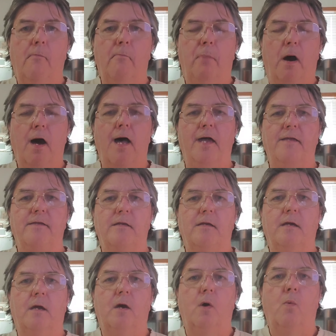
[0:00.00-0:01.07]
But
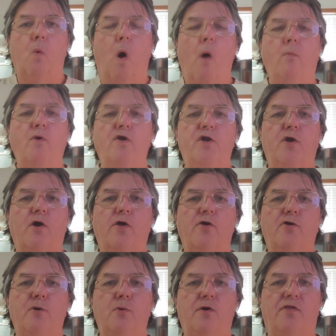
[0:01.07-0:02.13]
what were you going to
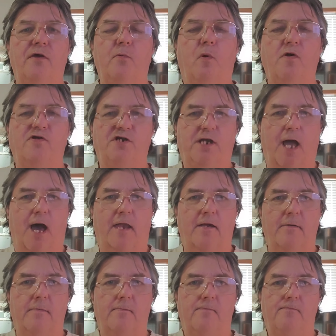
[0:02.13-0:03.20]
do with it once you got it?
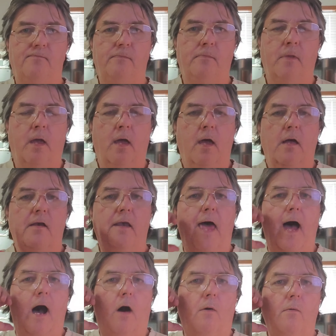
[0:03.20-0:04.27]

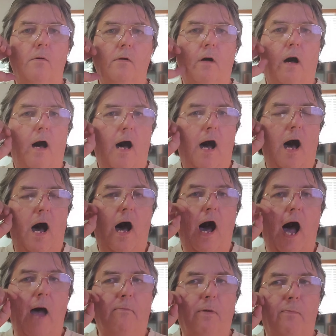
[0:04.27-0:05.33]
Now,
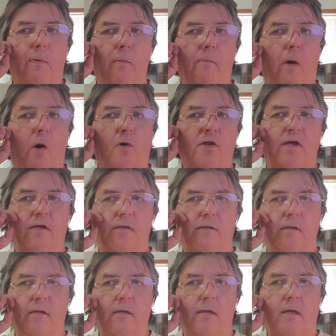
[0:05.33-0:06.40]
I'm a proponent
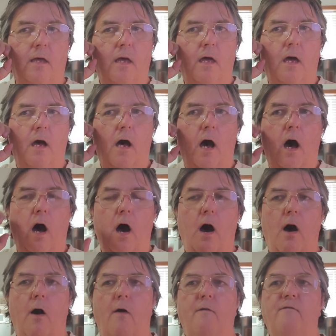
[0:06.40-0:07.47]

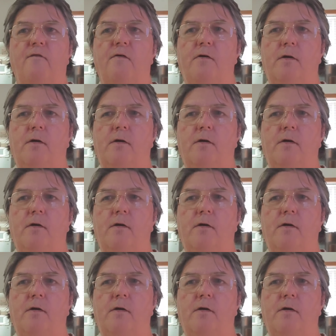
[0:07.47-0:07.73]
of